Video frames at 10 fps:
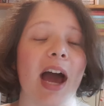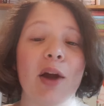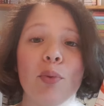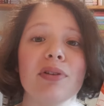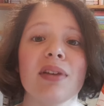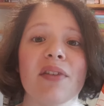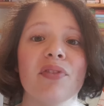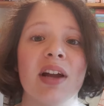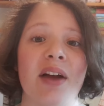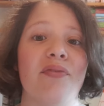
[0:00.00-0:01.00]
I would
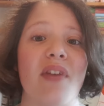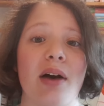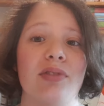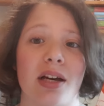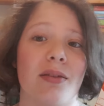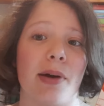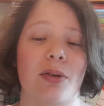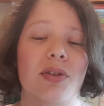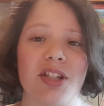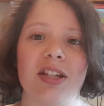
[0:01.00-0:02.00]
never have found out
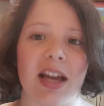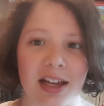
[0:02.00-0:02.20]
about Christina